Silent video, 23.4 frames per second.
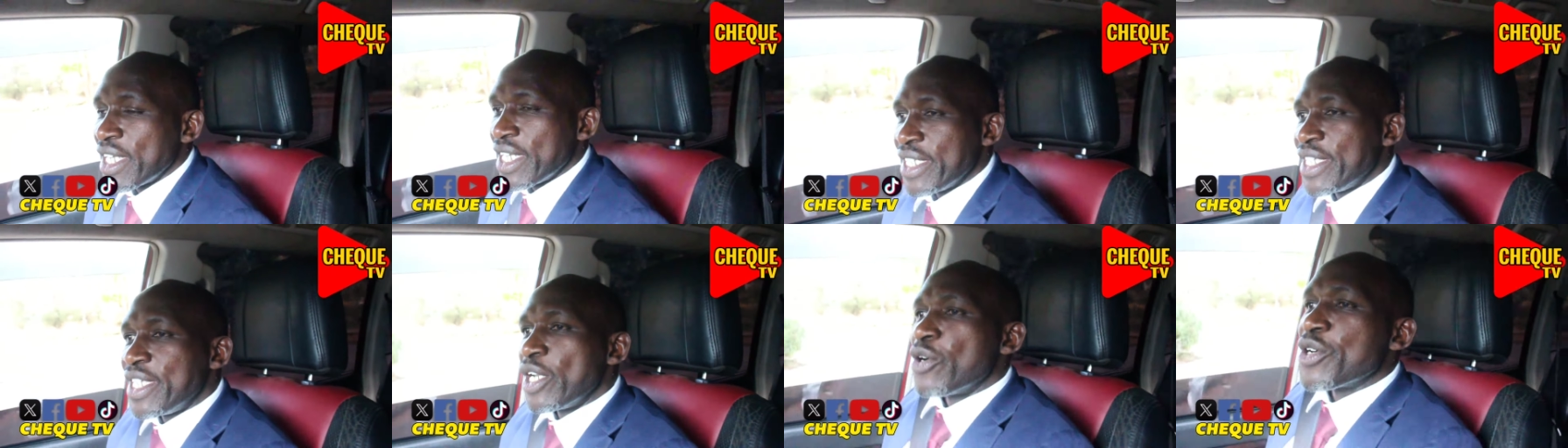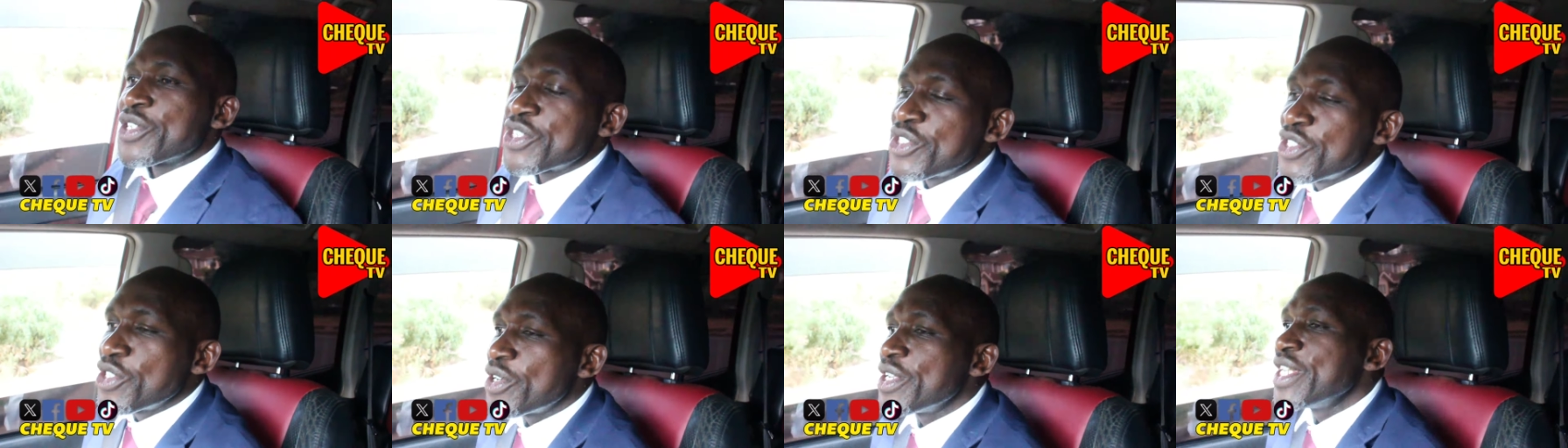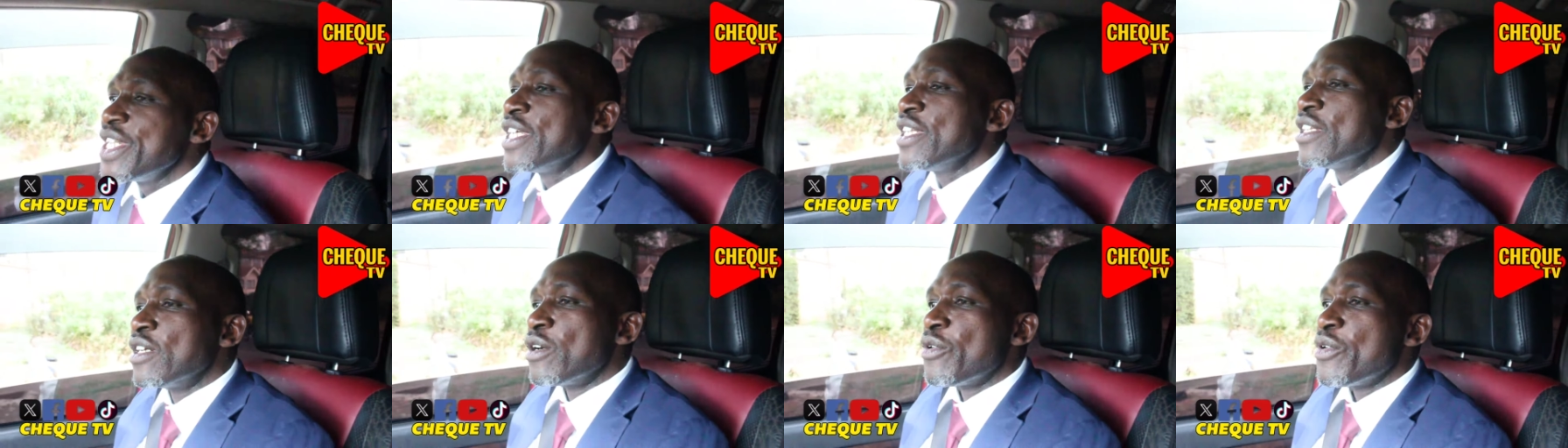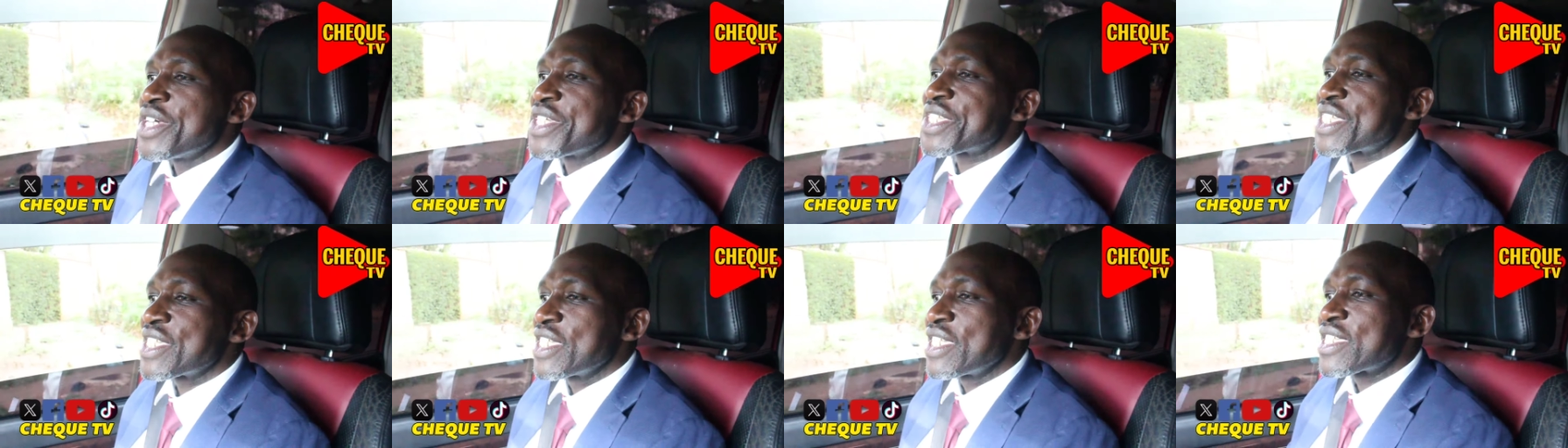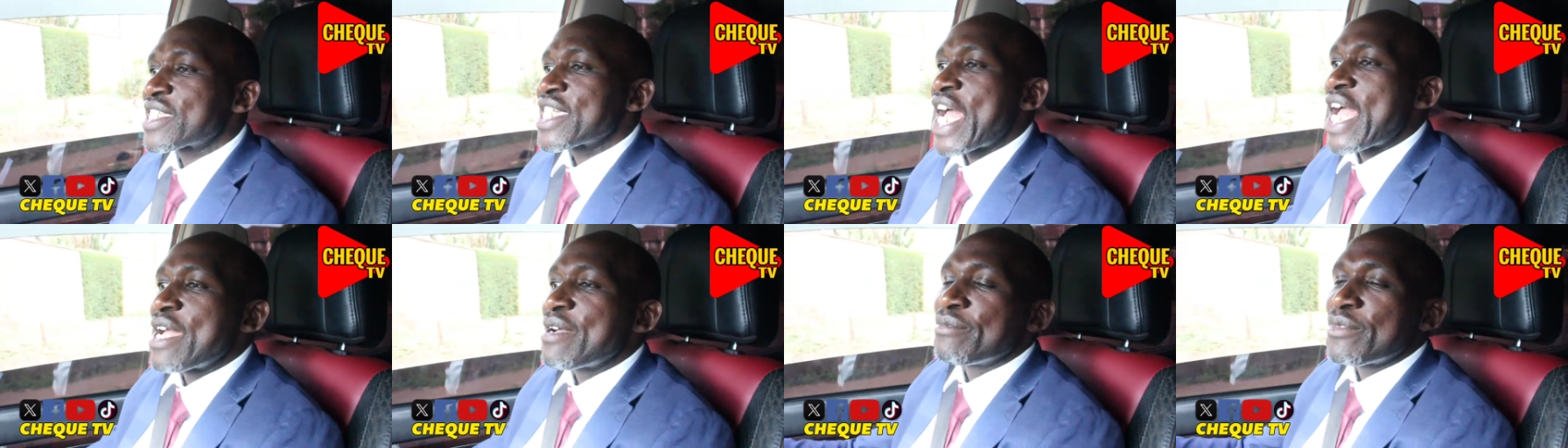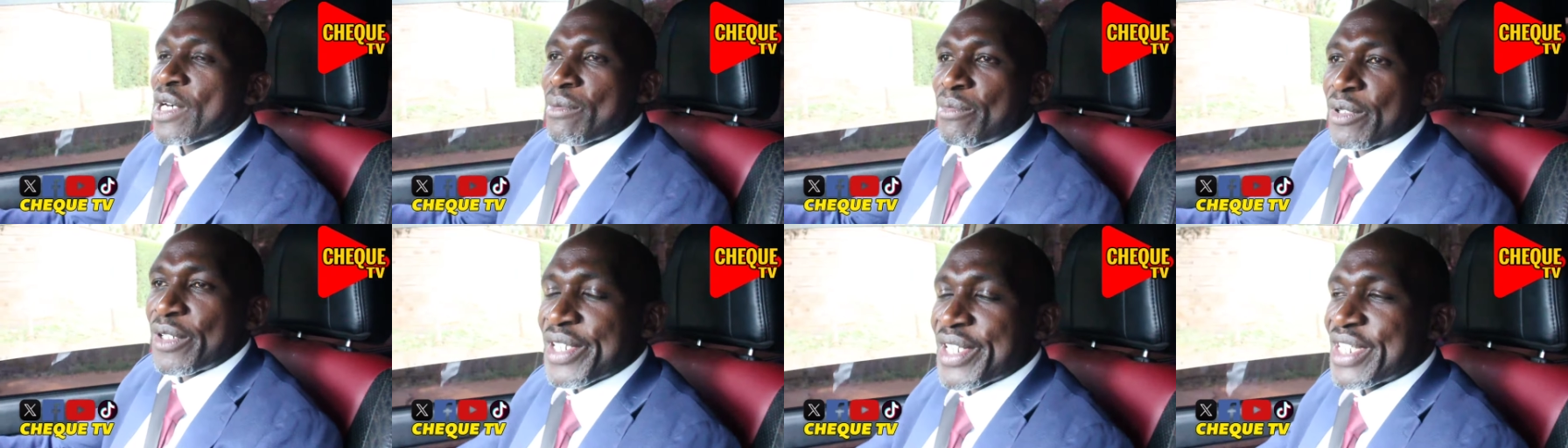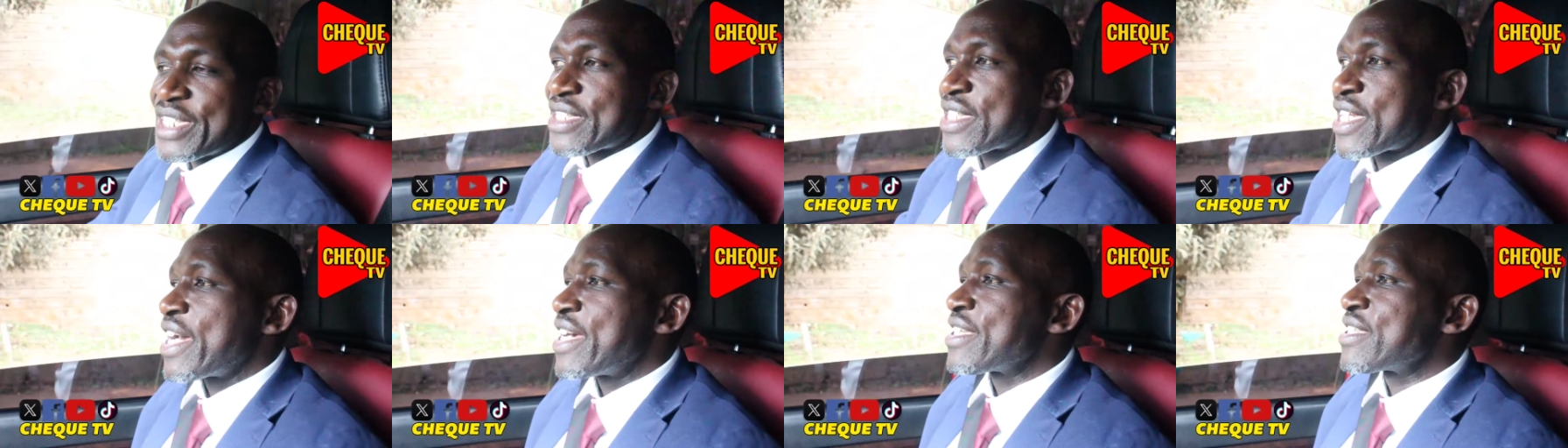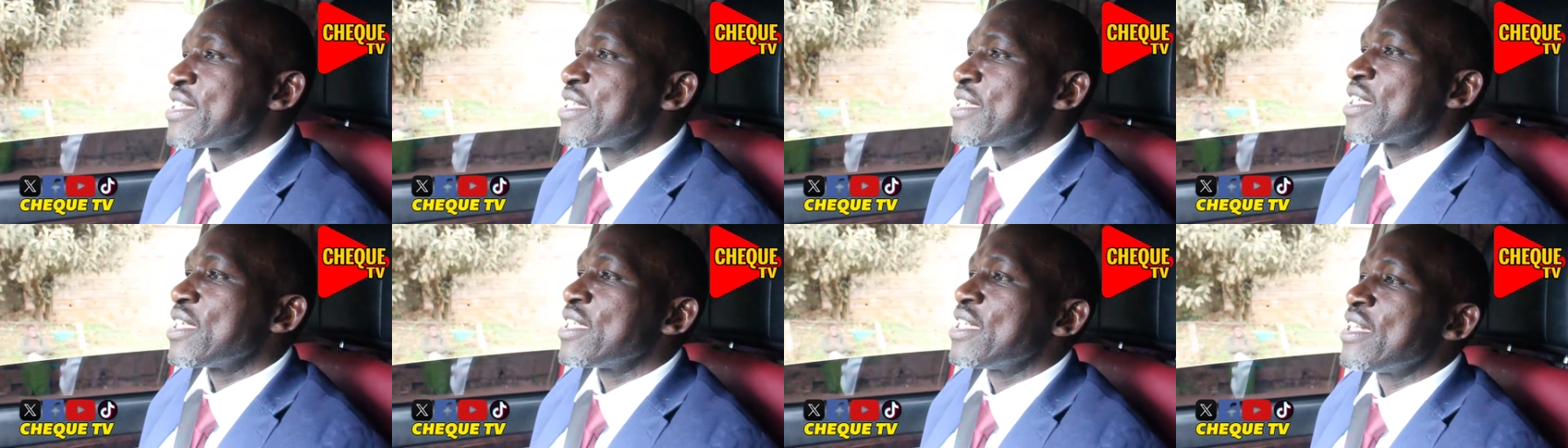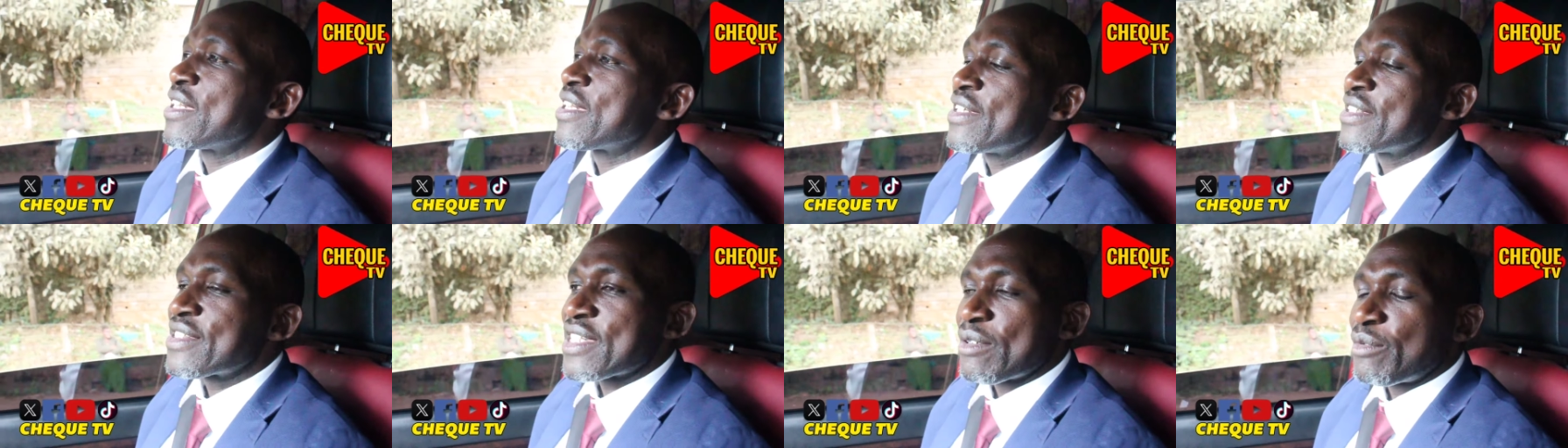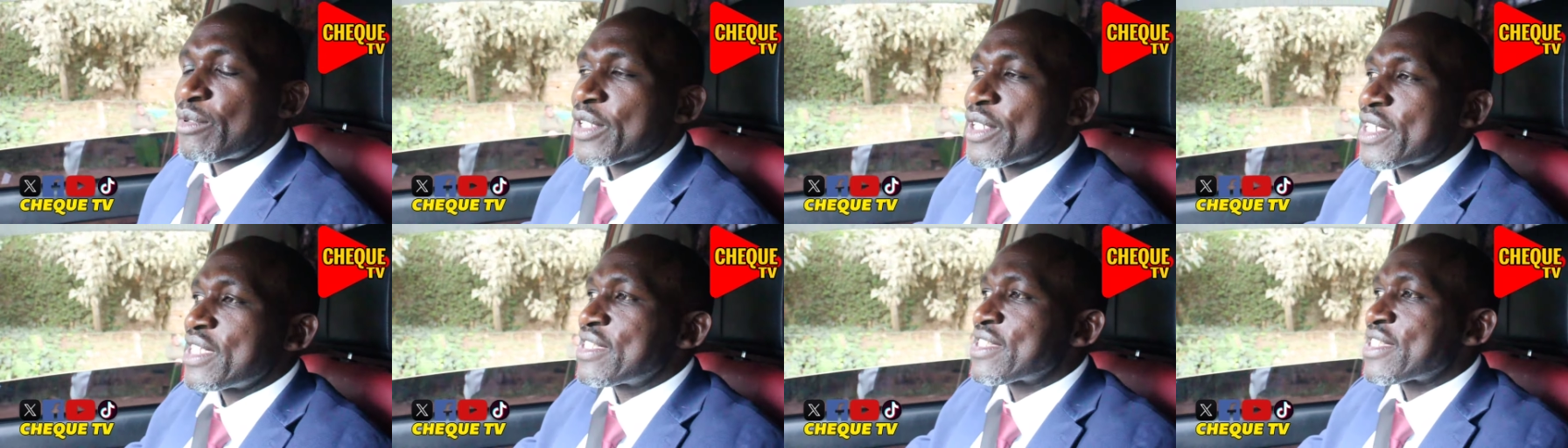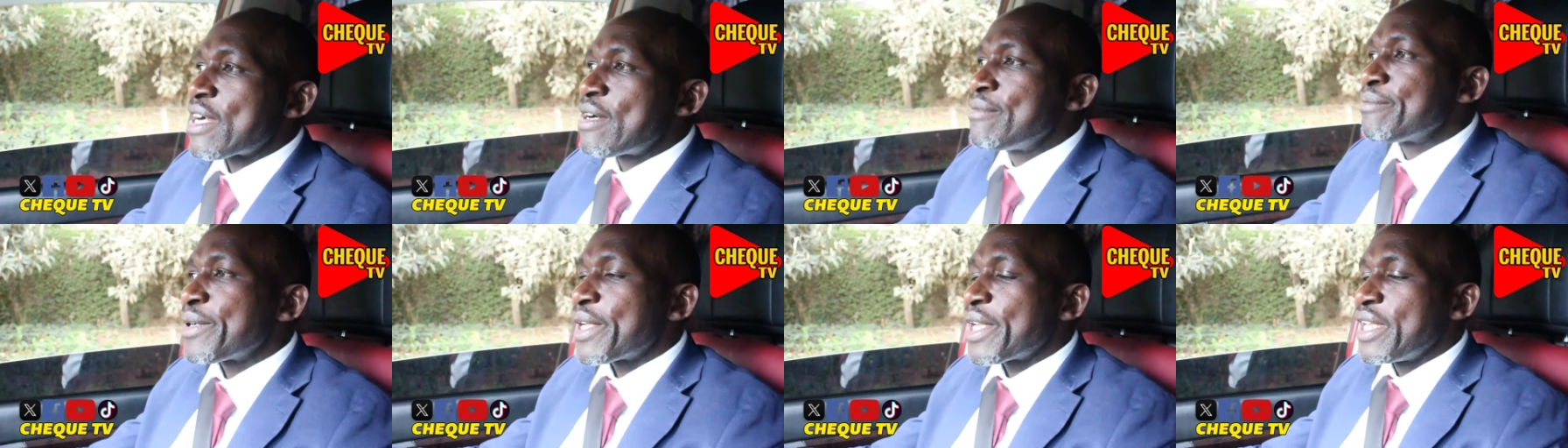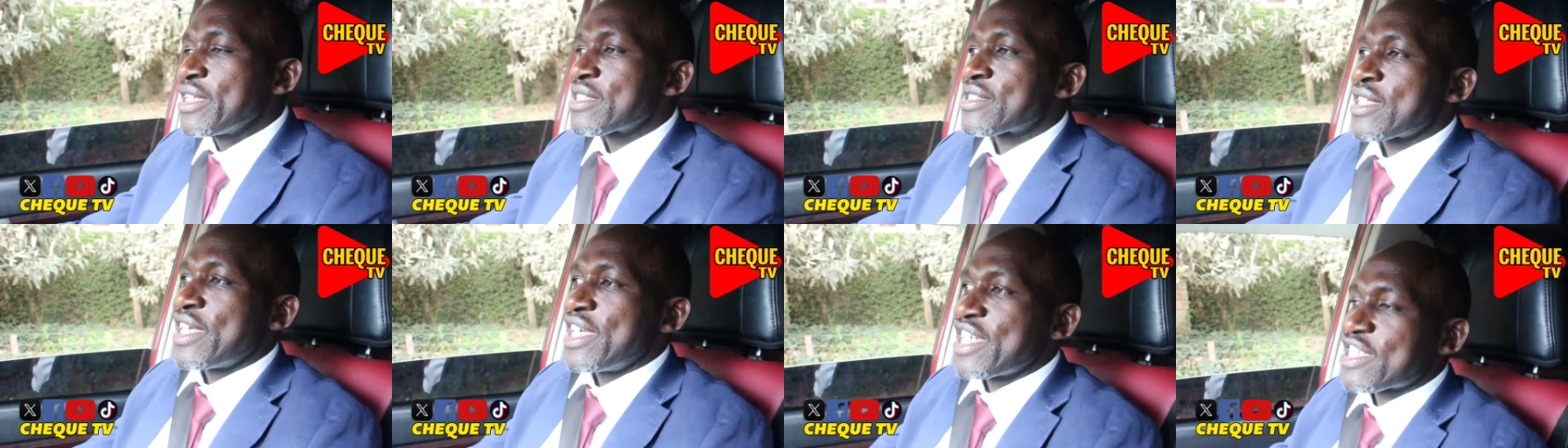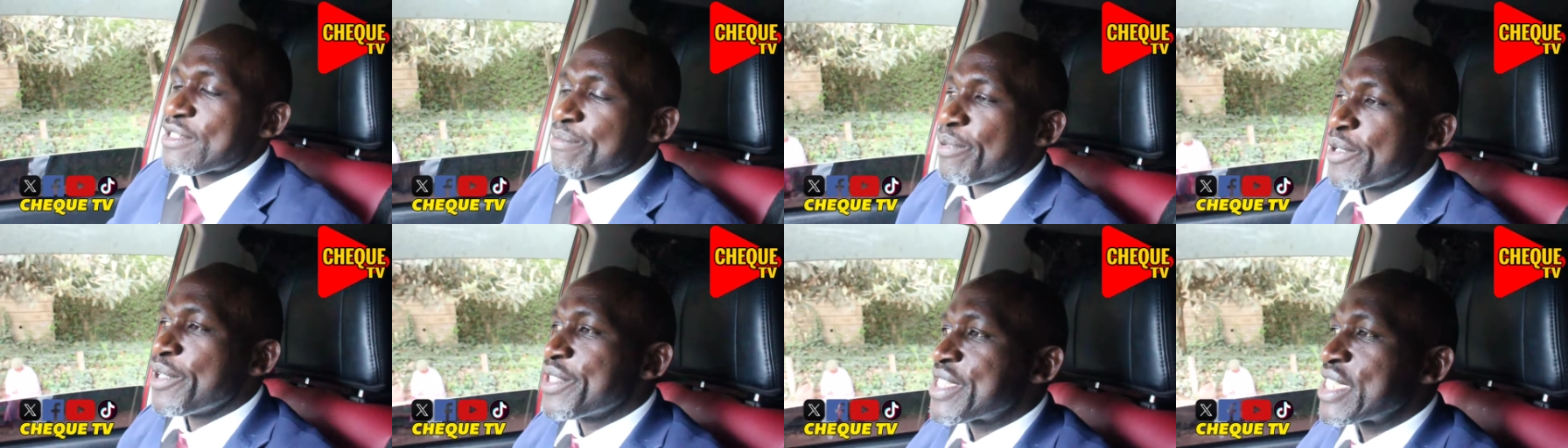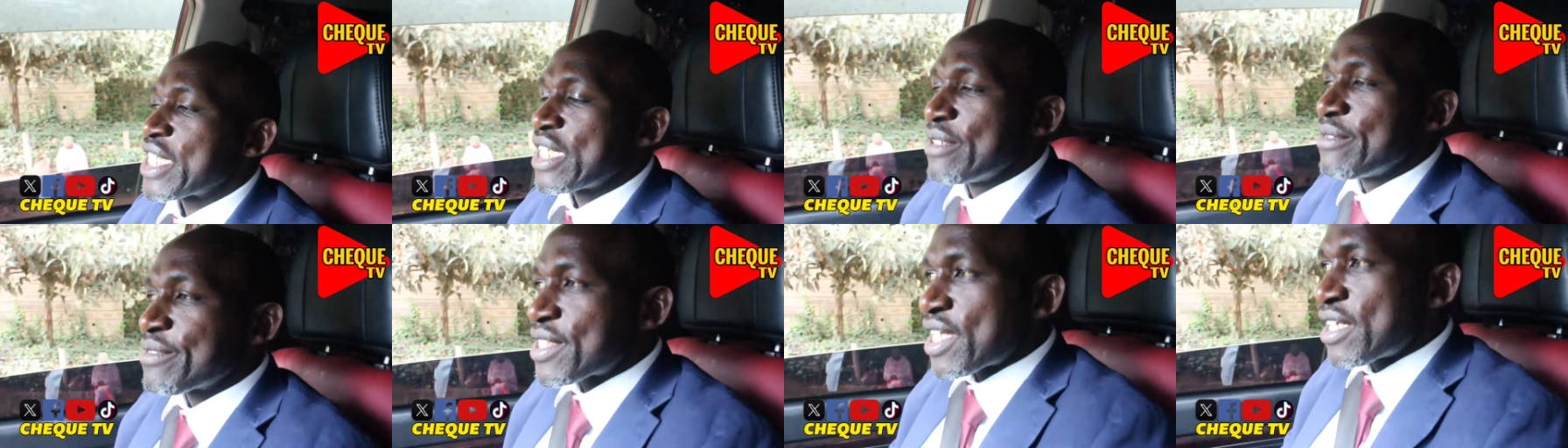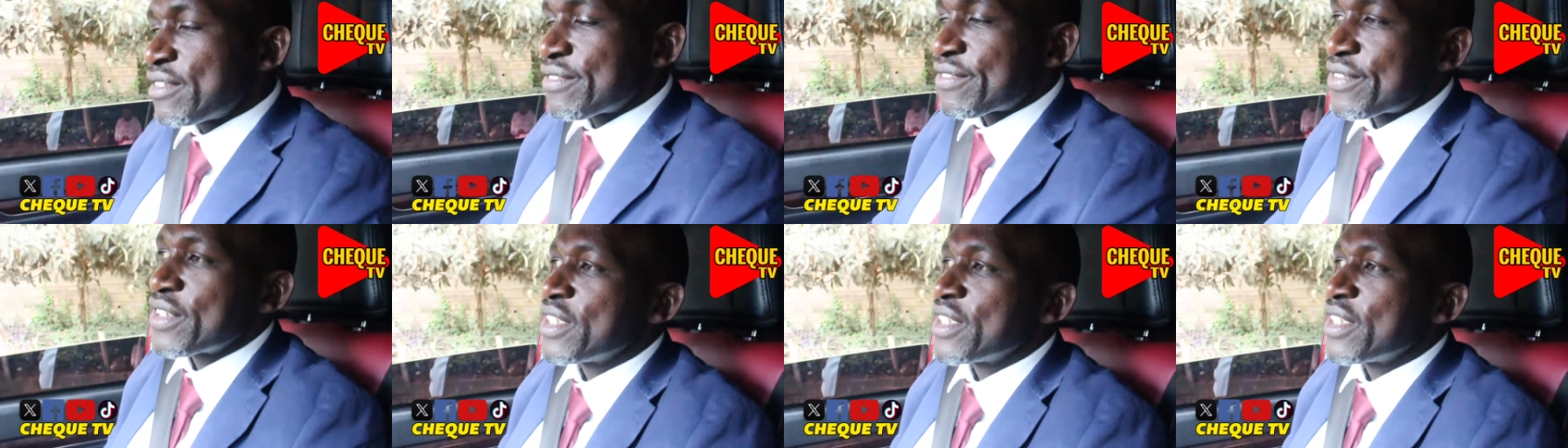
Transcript: There was no need of wasting time about discussing the details about his companies exposing himself.